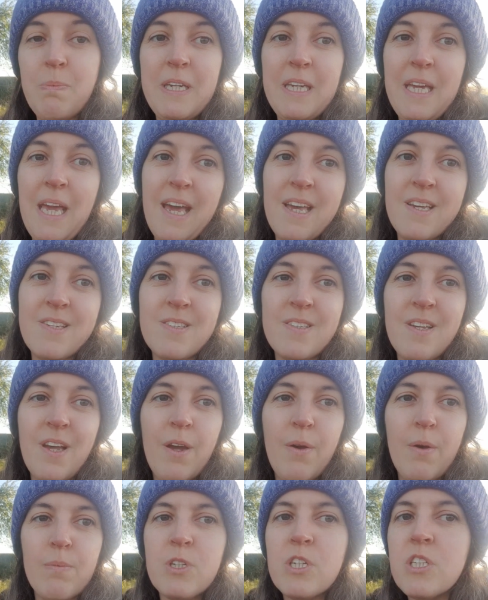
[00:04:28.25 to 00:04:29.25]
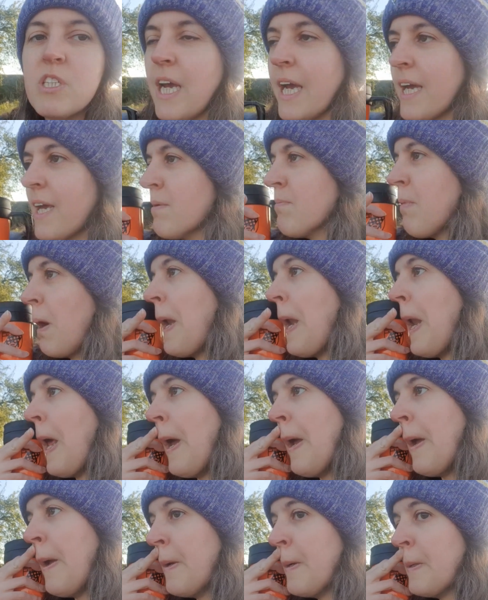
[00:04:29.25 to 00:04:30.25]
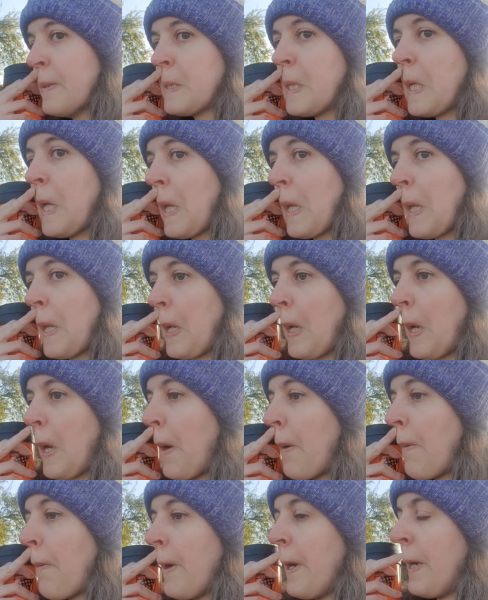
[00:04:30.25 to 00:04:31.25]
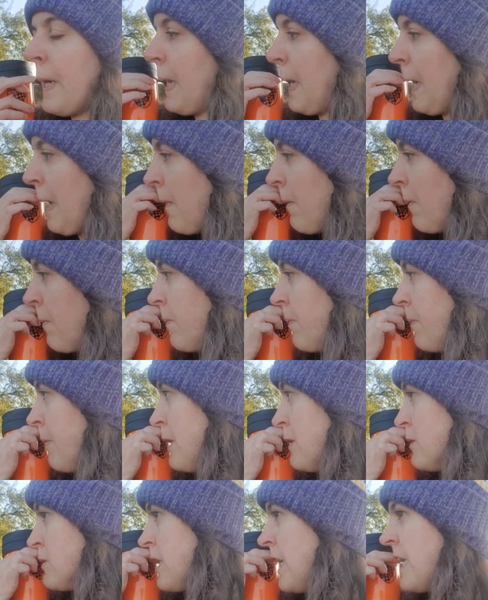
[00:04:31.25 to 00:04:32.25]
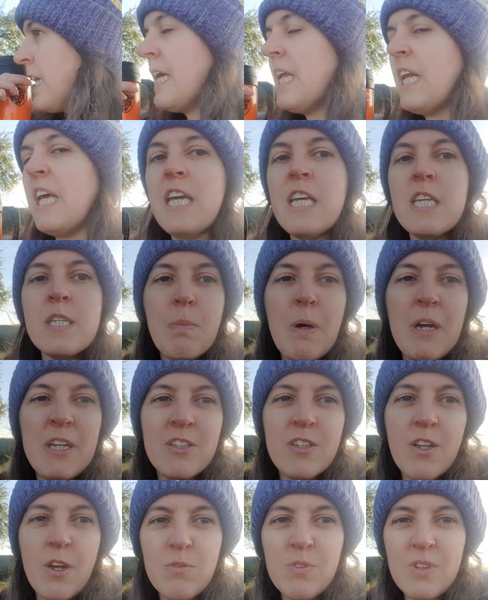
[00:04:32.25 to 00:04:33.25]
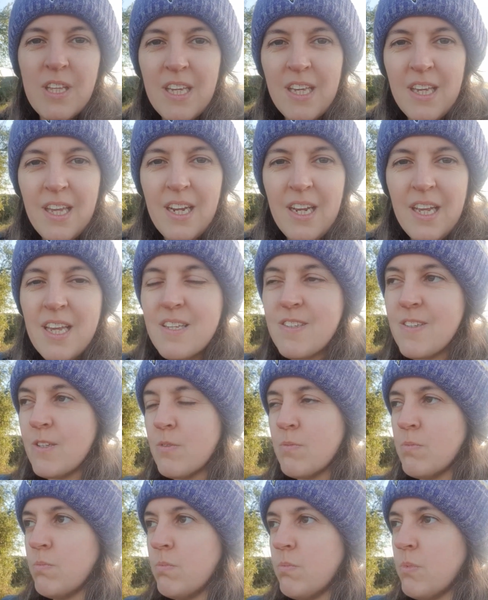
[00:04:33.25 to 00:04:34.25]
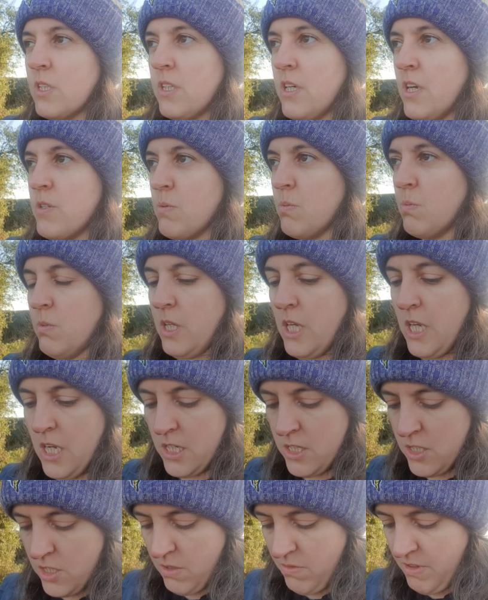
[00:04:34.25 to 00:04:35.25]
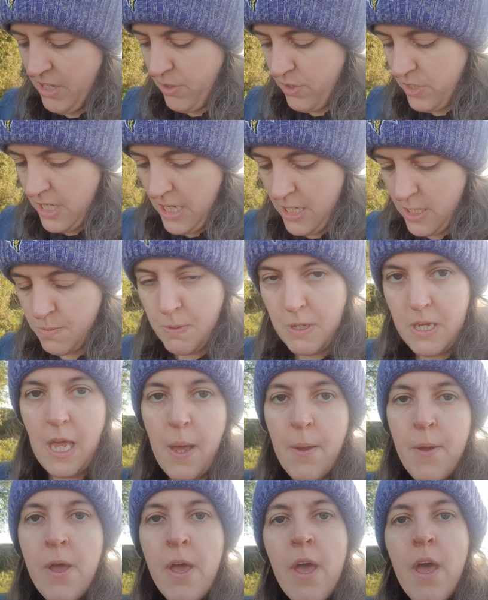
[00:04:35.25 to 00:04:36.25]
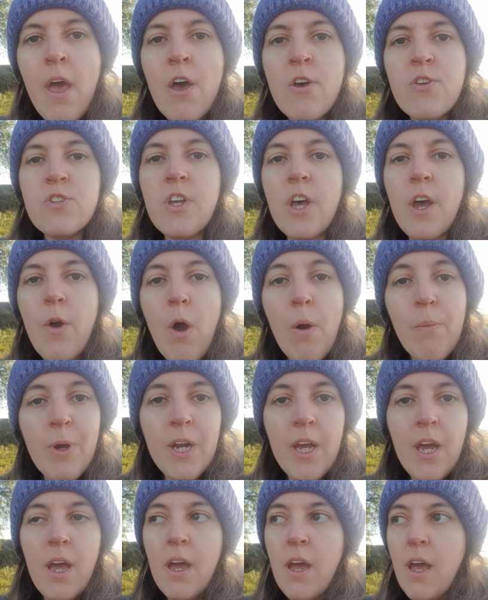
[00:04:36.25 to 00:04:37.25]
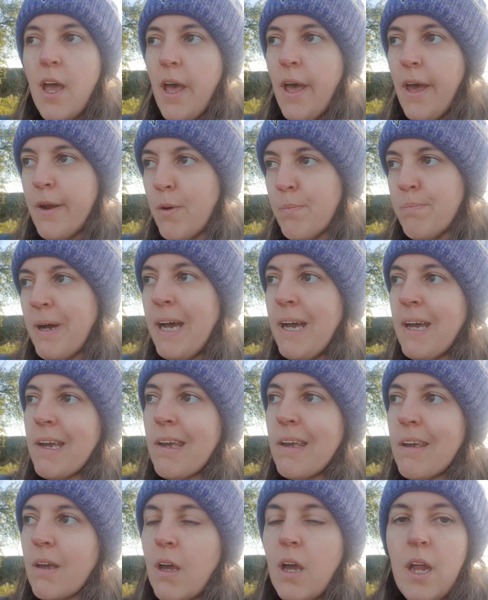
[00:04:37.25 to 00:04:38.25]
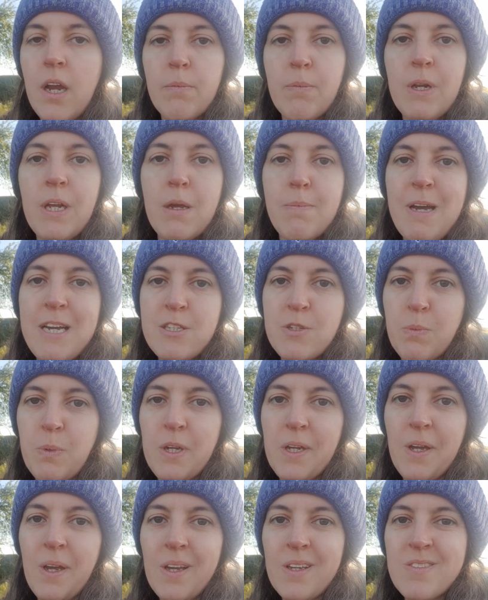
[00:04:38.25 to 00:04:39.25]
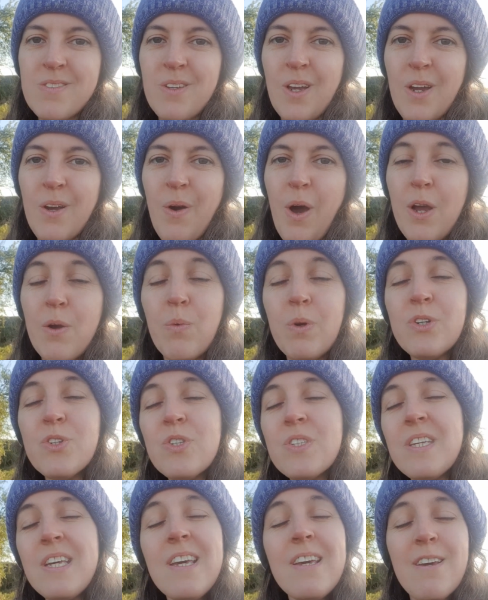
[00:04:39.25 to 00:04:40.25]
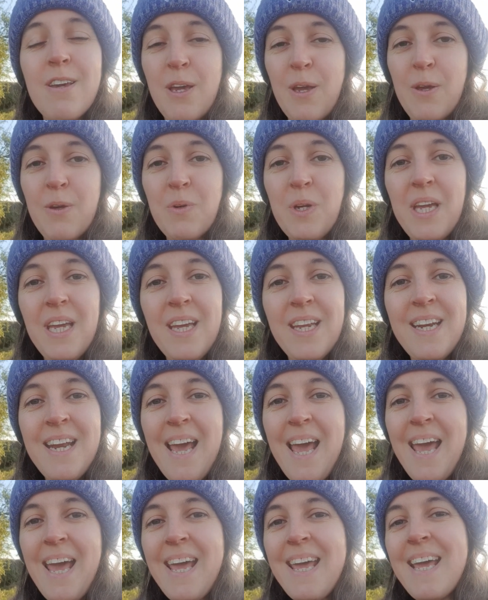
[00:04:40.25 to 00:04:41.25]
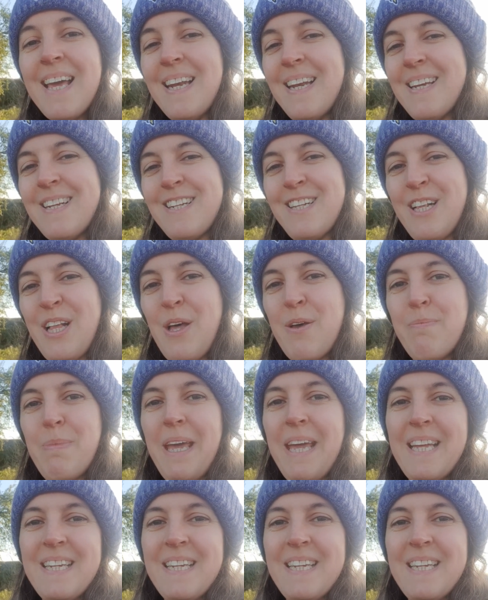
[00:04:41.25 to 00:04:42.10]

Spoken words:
But yes, so I'm just checking my nose isn't running. It feels like it is, but I don't think it is. It's one of those weird surreal things. But yeah, so I'm gonna head on back and I'm gonna go back to work, so I will see you in a little bit.